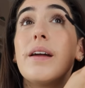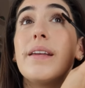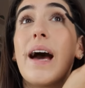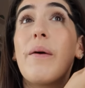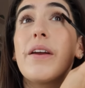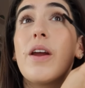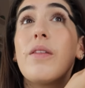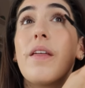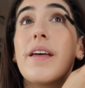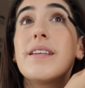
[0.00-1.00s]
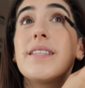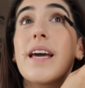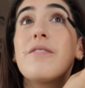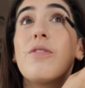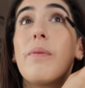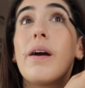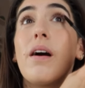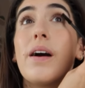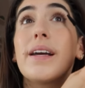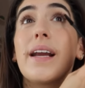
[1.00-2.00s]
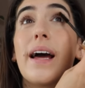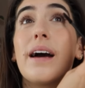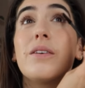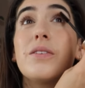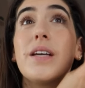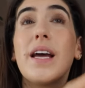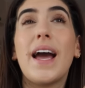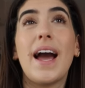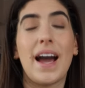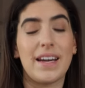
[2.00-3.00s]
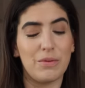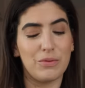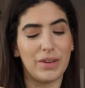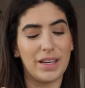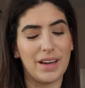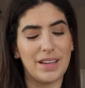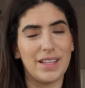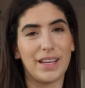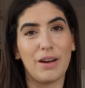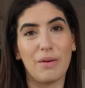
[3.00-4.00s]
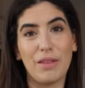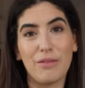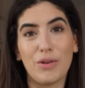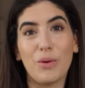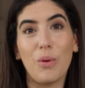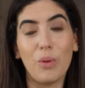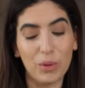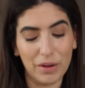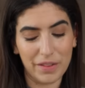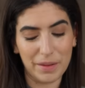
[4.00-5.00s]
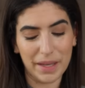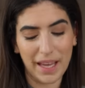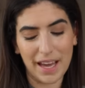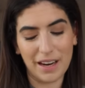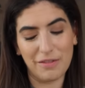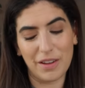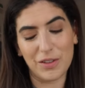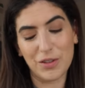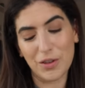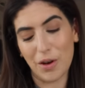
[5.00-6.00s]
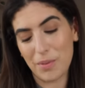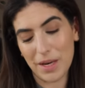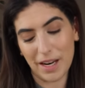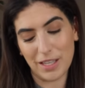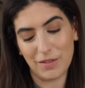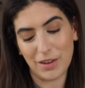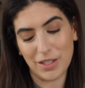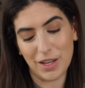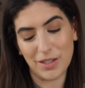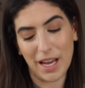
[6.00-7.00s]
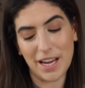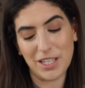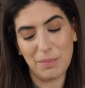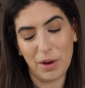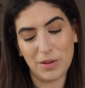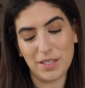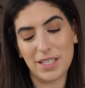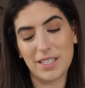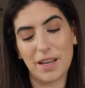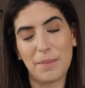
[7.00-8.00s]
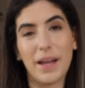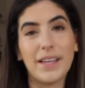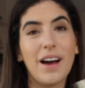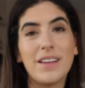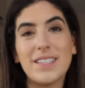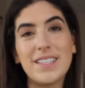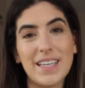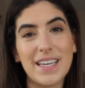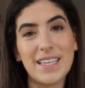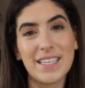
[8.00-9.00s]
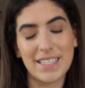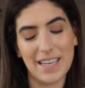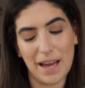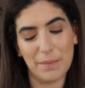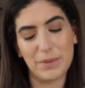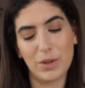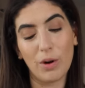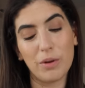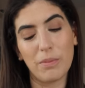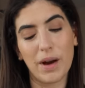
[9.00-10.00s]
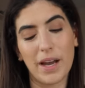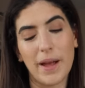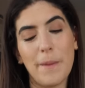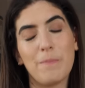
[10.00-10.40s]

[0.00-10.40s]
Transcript: now I know that they're safe on my iCloud and it was really nice like going through all of them again i found so many nice photos i actually posted some like unseen snaps on my